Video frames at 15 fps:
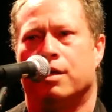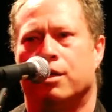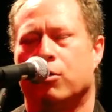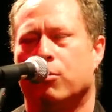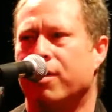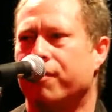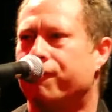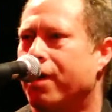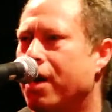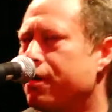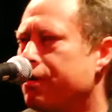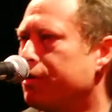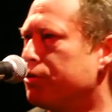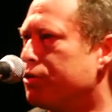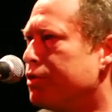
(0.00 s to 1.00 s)
You know, my
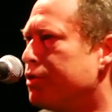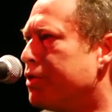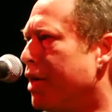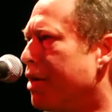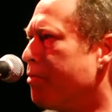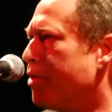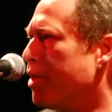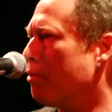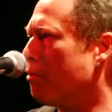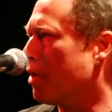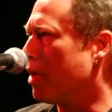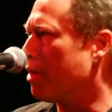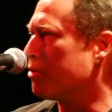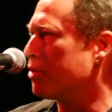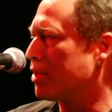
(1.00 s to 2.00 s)
father used to take me here
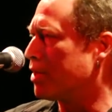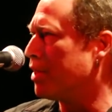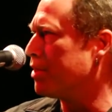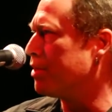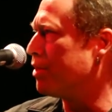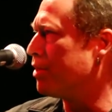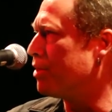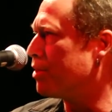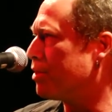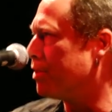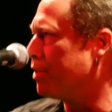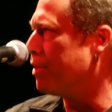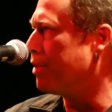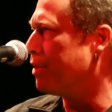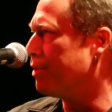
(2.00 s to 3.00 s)
when I was a kid to this
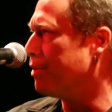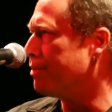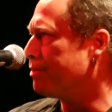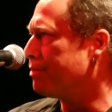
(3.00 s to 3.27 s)
theater